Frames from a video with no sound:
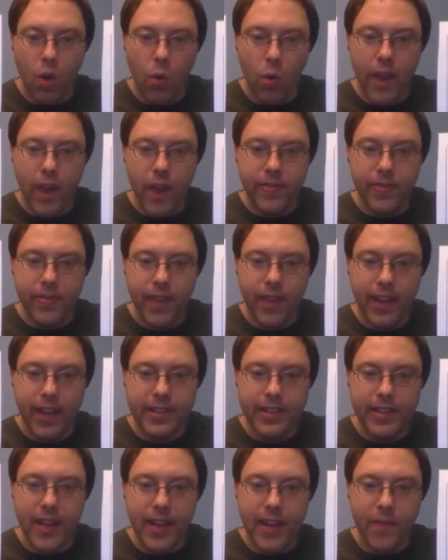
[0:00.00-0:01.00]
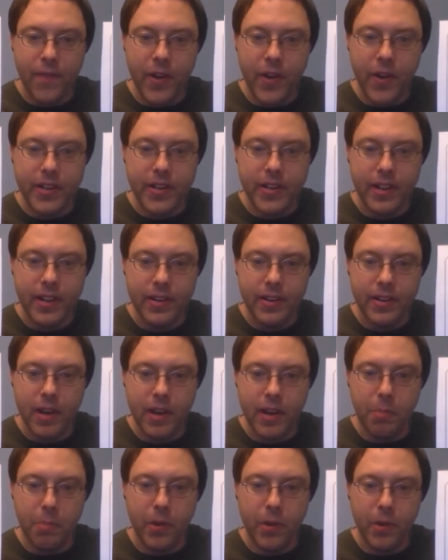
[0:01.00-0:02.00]
With different
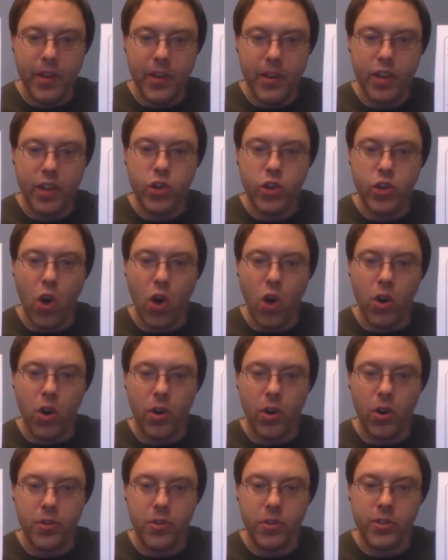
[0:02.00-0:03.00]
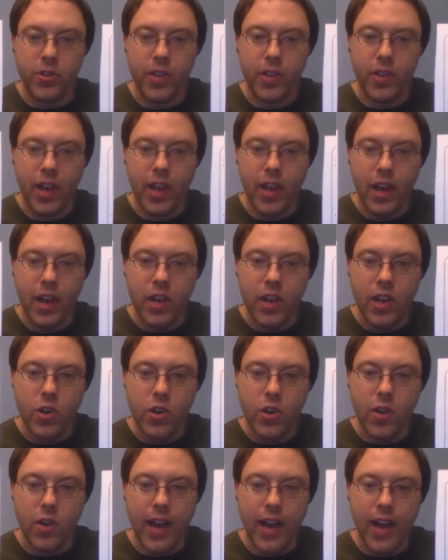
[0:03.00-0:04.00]
numbered jokers,
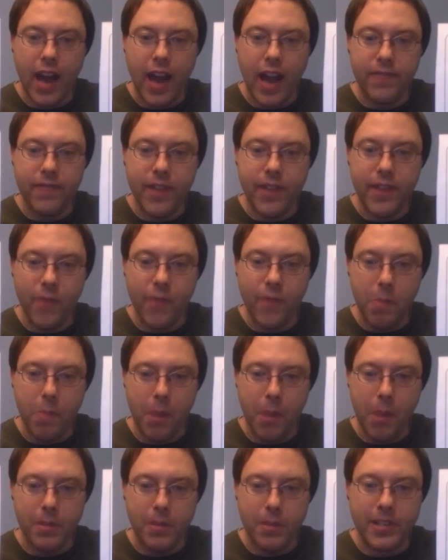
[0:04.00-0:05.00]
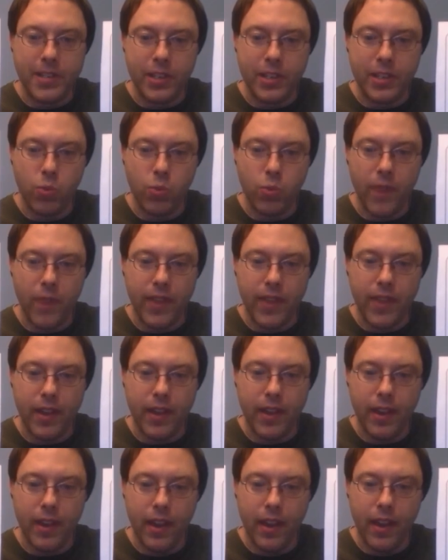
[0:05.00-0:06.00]
you could have different purposes with
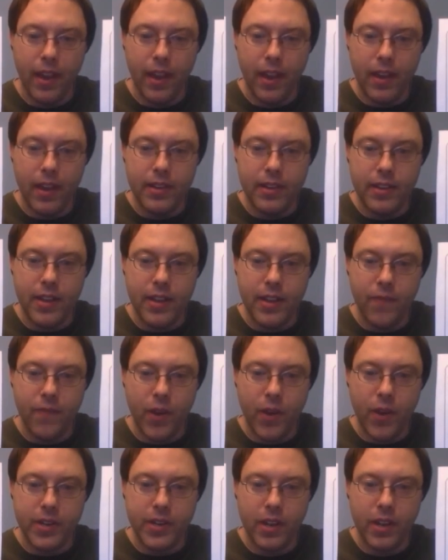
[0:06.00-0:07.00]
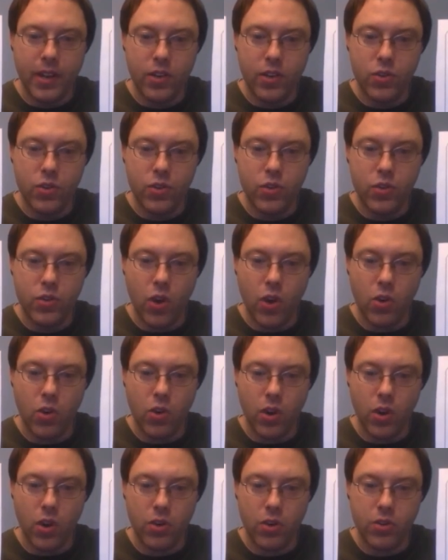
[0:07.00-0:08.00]
different
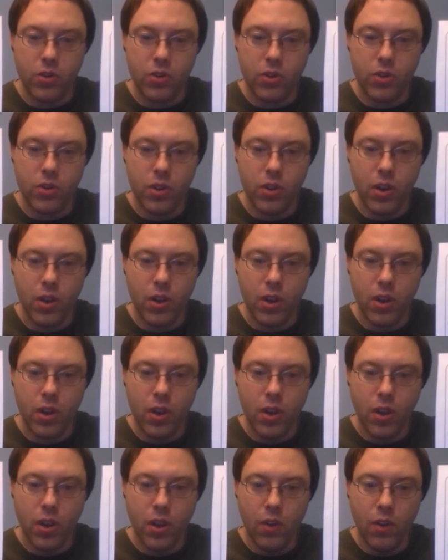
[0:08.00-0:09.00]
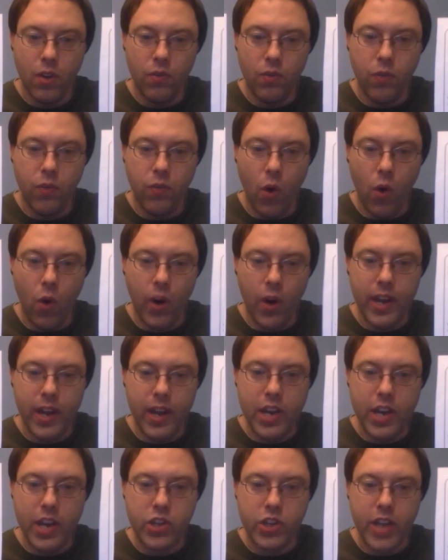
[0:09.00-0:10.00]
jokers
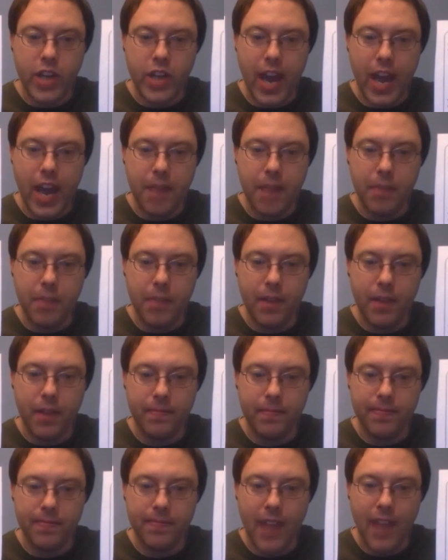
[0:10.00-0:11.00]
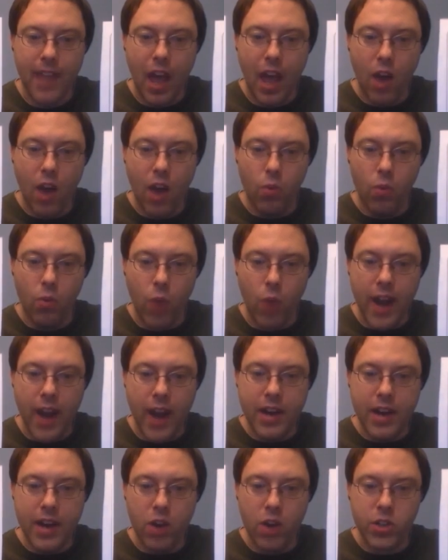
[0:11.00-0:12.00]
for each game.
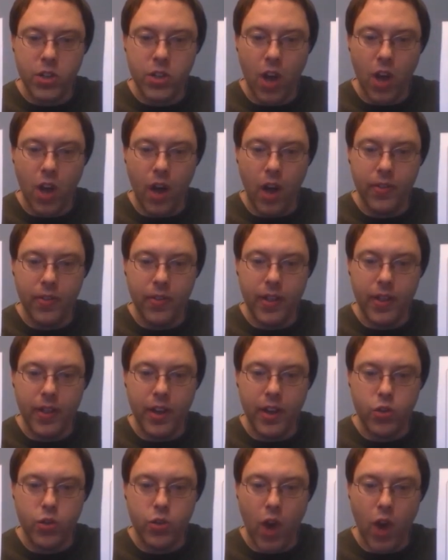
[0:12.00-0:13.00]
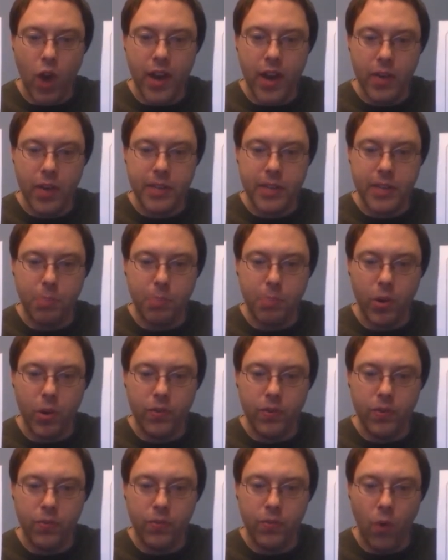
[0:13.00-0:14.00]
Write notes on the dry erase
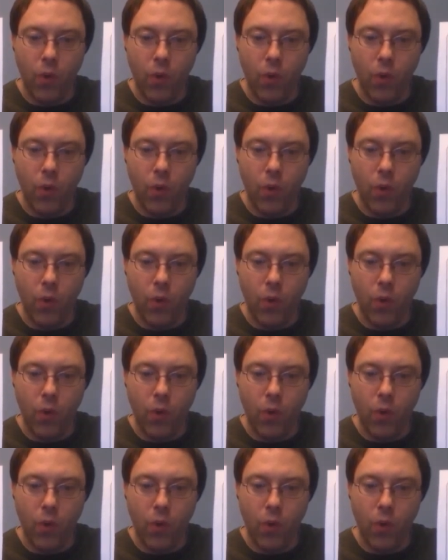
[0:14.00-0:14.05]
board